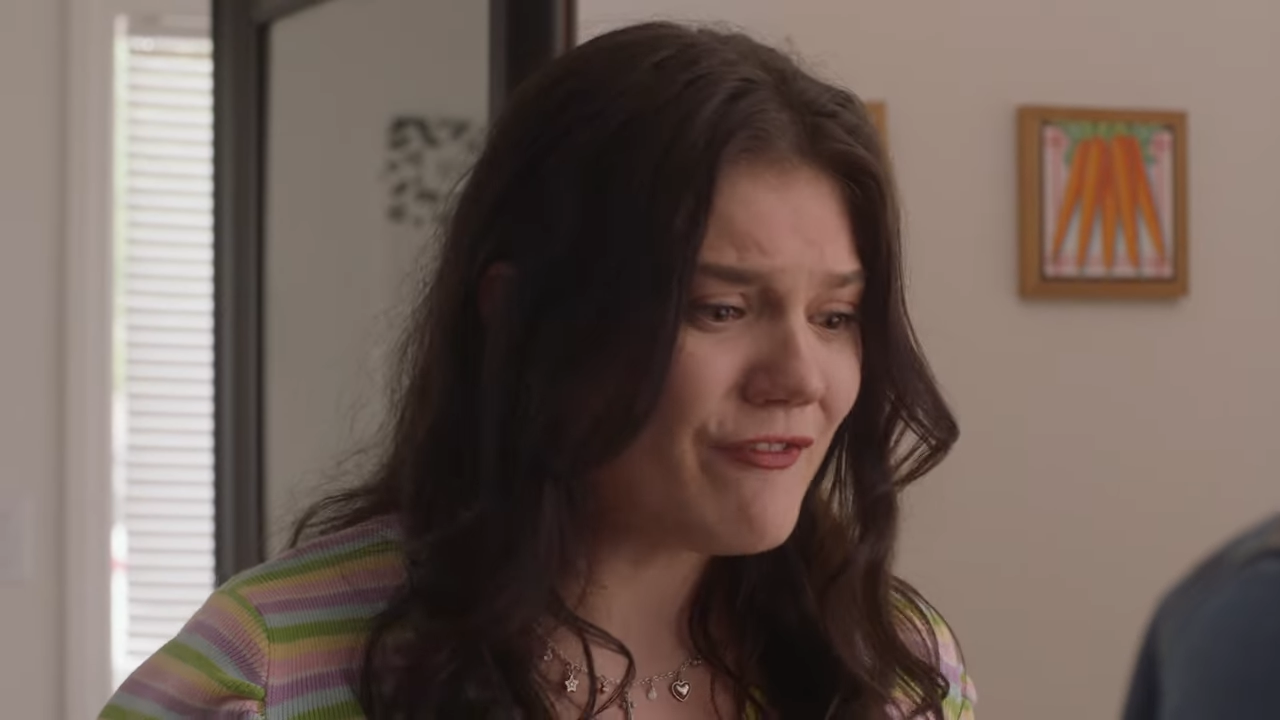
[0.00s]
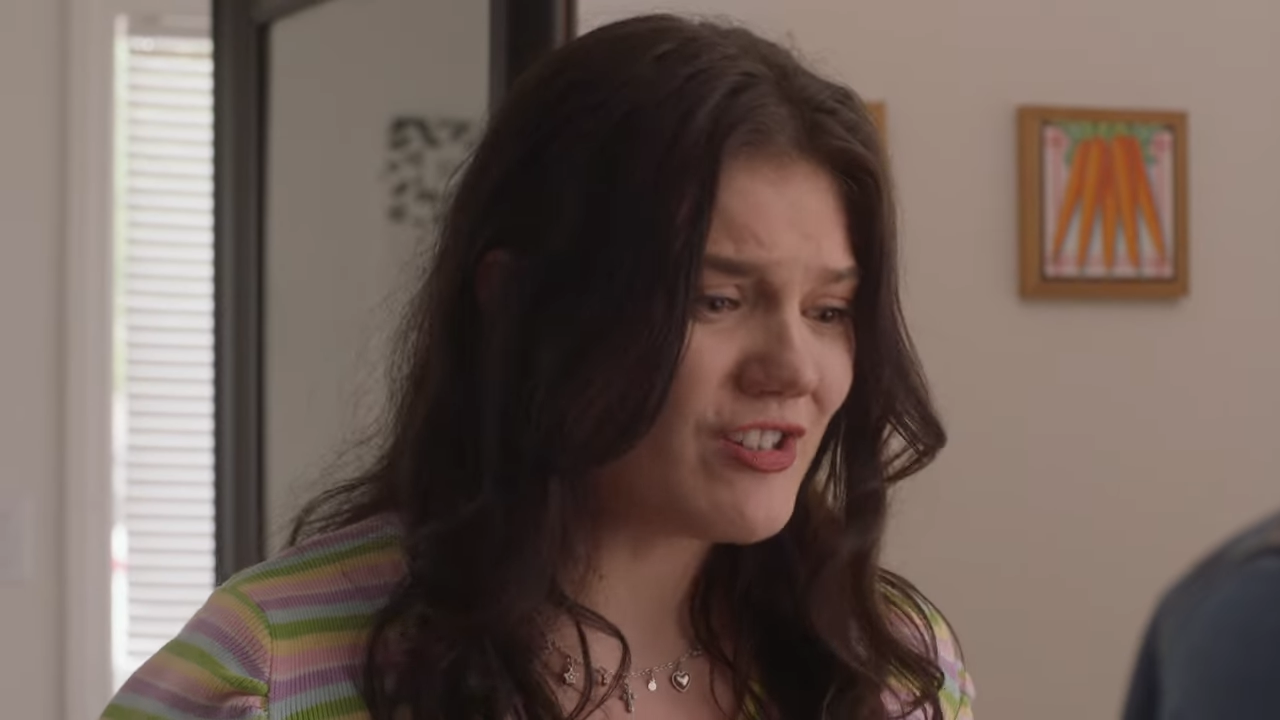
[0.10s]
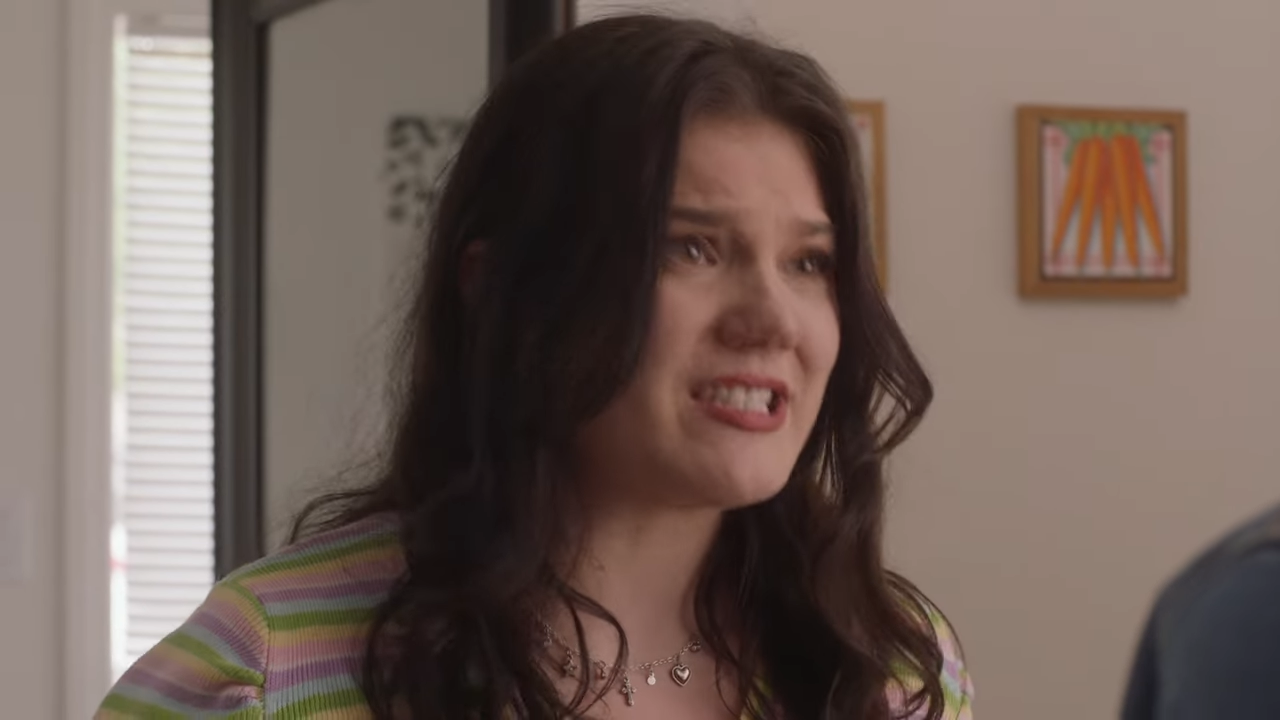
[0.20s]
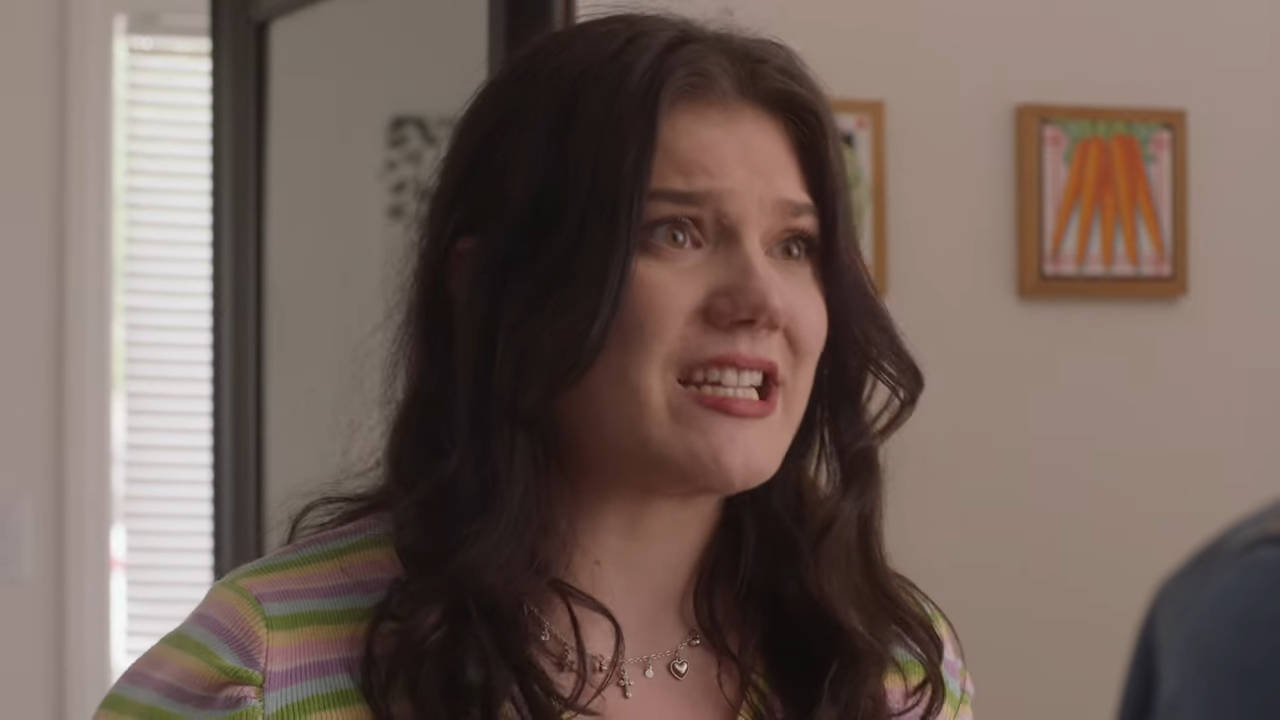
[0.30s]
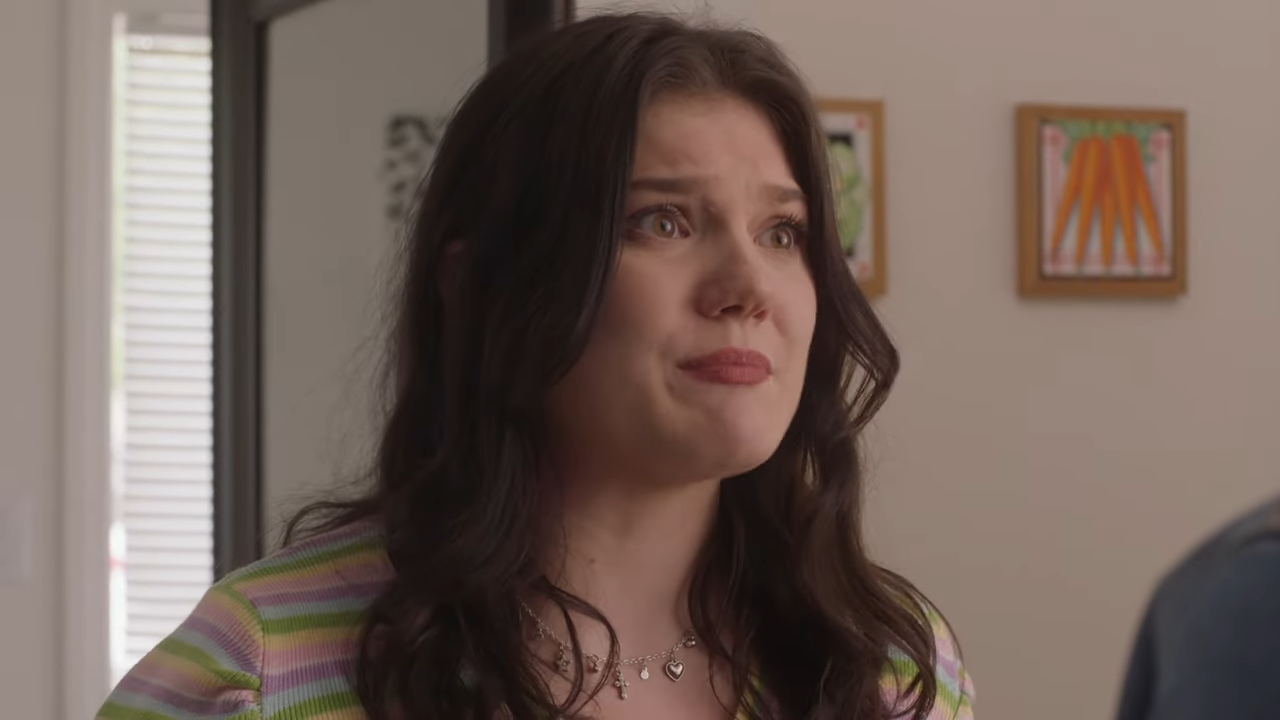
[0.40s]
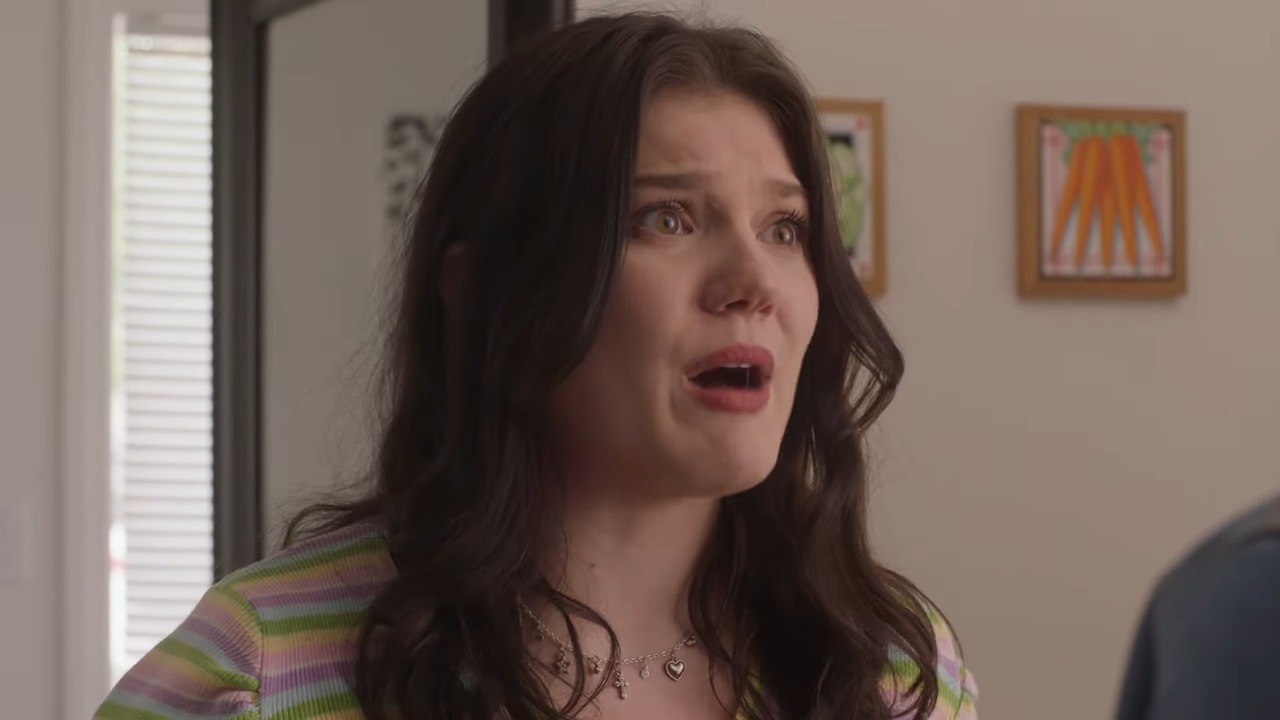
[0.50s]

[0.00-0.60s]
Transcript: for six